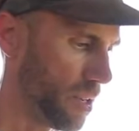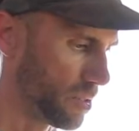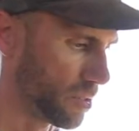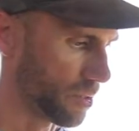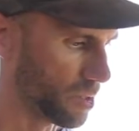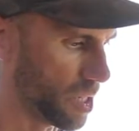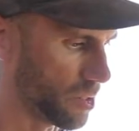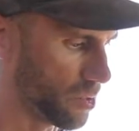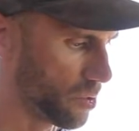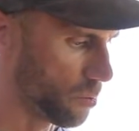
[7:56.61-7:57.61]
So this
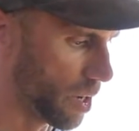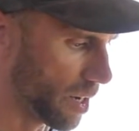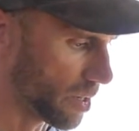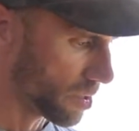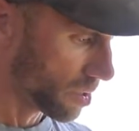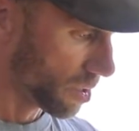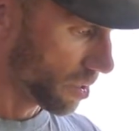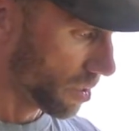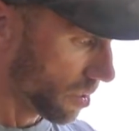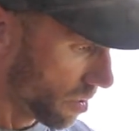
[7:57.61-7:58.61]
has 2 wires,
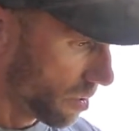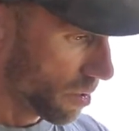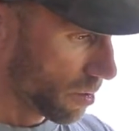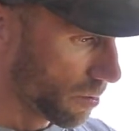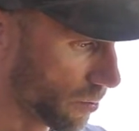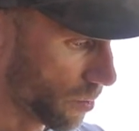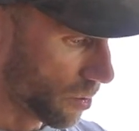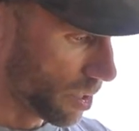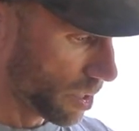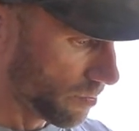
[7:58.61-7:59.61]

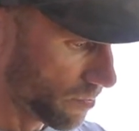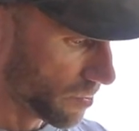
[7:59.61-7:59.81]
4,